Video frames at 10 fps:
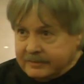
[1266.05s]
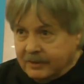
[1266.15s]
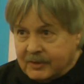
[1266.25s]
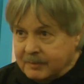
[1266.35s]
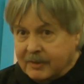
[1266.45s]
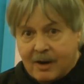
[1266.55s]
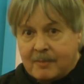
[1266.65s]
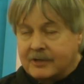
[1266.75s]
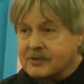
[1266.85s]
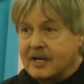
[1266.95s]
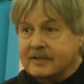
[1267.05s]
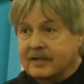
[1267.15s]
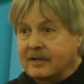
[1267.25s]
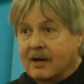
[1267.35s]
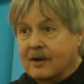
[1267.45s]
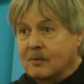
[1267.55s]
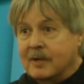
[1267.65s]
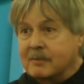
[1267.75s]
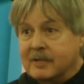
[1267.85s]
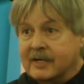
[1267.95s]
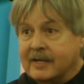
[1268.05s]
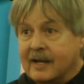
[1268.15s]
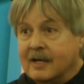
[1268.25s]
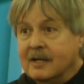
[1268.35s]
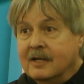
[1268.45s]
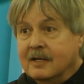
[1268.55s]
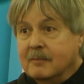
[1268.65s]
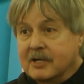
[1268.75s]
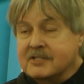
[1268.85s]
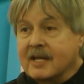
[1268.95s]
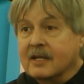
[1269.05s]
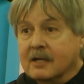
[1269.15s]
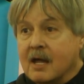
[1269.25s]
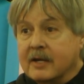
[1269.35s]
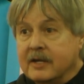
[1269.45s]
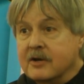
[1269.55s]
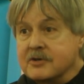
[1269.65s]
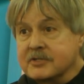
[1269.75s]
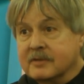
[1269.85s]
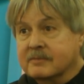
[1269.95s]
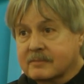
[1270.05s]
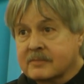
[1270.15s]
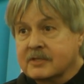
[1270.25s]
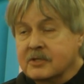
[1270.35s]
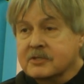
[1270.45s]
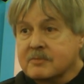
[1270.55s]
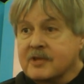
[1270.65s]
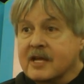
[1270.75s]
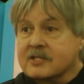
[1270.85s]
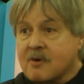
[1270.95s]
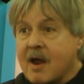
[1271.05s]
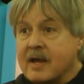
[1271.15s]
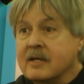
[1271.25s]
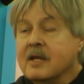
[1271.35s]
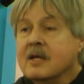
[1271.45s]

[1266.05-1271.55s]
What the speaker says: Don't get me wrong. I'm not trying to tell you I don't make money now, but it's taken a lot of years to do some things right.